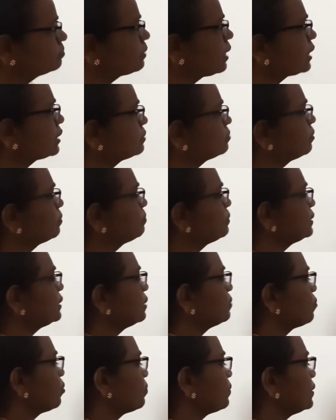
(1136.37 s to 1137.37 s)
maximum
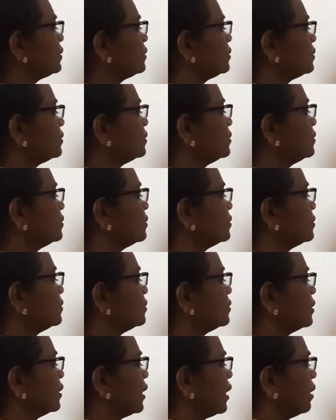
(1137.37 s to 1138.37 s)
bending moment.
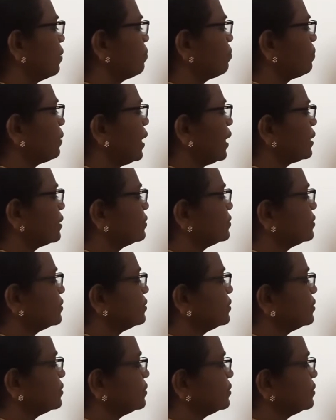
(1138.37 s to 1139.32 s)
M max.